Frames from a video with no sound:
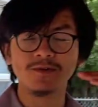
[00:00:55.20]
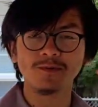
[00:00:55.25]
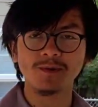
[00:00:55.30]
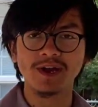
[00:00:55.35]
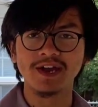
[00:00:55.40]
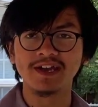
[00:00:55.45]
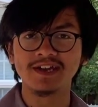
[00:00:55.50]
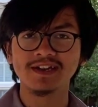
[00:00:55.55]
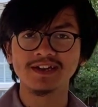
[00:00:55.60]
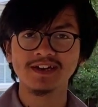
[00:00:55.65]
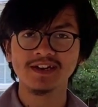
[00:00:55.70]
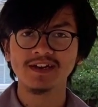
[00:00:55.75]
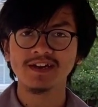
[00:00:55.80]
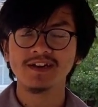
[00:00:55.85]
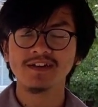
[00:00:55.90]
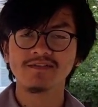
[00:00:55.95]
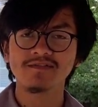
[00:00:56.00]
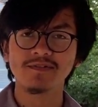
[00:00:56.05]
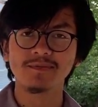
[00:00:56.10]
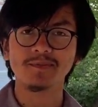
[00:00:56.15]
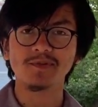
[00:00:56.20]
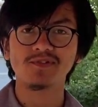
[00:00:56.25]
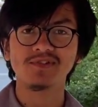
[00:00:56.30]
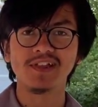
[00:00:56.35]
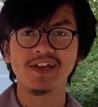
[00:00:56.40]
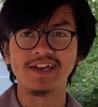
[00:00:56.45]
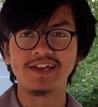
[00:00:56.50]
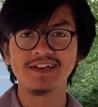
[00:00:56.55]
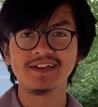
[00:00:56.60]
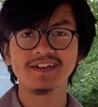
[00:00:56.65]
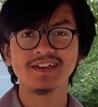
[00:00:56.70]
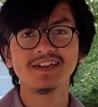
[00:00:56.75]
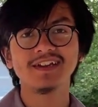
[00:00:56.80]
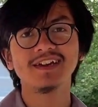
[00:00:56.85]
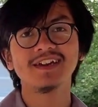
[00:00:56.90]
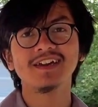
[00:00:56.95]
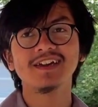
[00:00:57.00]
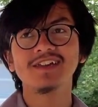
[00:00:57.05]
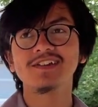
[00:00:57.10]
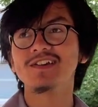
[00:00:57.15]
away from your light.
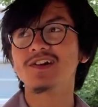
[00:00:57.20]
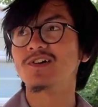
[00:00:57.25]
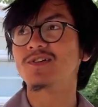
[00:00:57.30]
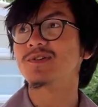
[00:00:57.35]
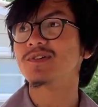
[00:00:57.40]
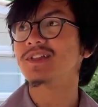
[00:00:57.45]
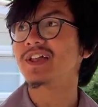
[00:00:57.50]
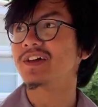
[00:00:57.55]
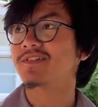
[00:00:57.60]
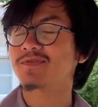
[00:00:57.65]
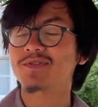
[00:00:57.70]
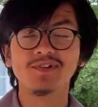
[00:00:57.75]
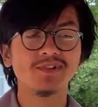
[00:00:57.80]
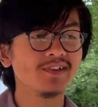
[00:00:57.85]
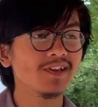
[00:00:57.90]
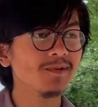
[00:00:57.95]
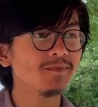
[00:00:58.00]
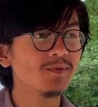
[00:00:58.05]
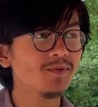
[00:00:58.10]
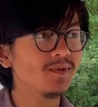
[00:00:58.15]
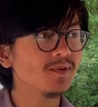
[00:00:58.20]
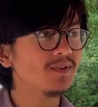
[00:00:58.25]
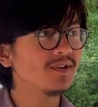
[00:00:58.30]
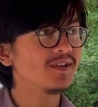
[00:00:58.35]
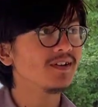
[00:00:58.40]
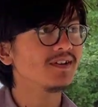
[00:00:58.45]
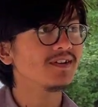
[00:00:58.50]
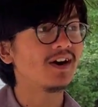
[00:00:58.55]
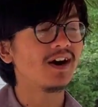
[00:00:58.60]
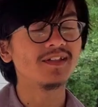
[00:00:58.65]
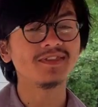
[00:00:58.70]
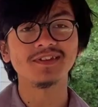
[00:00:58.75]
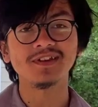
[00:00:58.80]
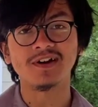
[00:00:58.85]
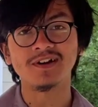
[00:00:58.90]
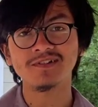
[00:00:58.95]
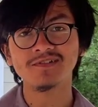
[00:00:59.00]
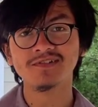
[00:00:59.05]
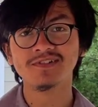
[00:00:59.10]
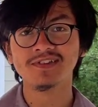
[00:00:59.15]
You know, like for example, on the
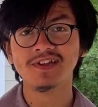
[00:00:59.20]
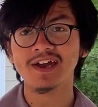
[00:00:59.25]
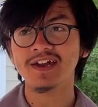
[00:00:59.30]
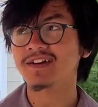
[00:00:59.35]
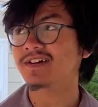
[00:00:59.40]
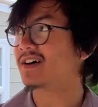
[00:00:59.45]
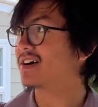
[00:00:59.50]
underside